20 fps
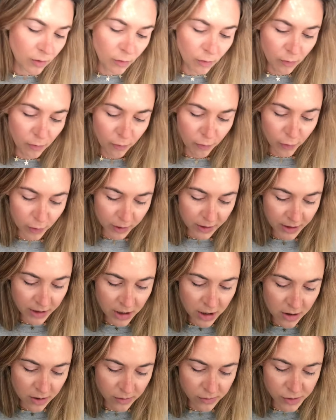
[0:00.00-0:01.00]
for the
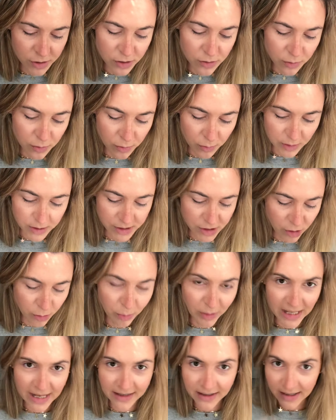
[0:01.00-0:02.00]
nose, once you
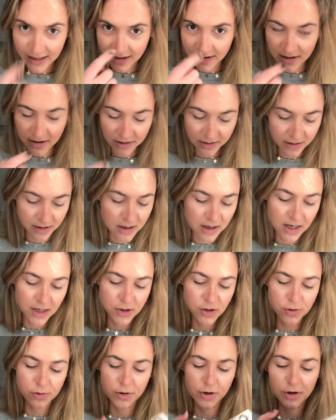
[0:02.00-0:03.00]
blended the
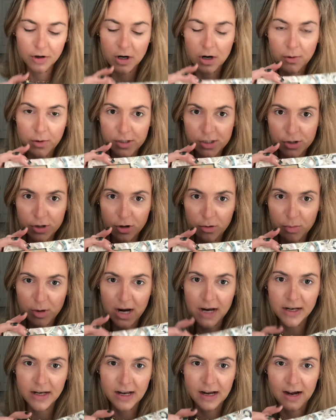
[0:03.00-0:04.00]
contour, you go into your
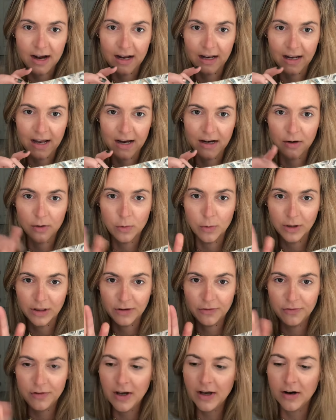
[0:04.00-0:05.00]
brightening highlight with a
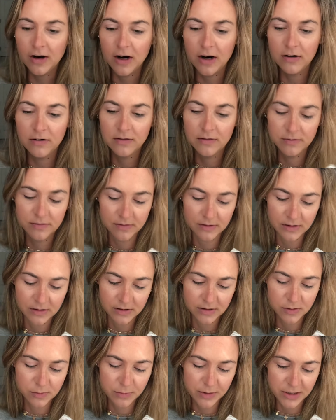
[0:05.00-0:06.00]
finger.
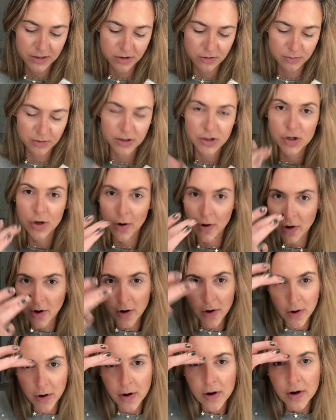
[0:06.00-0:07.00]
It's way too much.
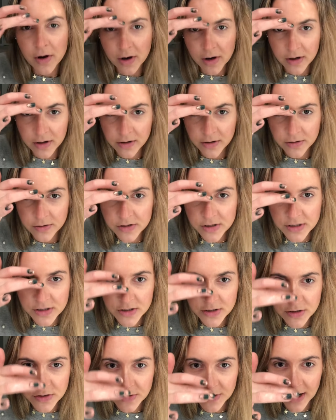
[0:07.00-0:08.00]
And you
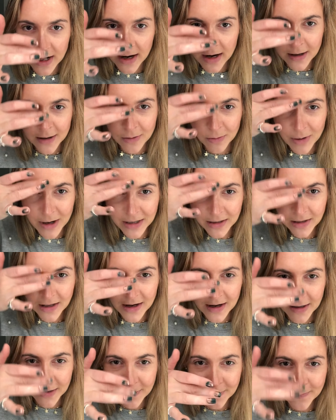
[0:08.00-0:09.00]
just drag a white
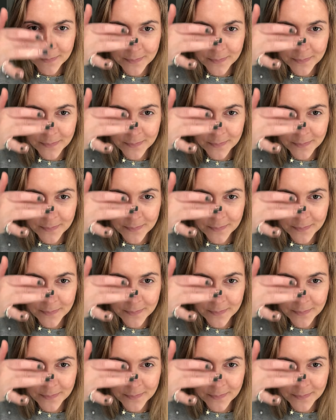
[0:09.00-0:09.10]
line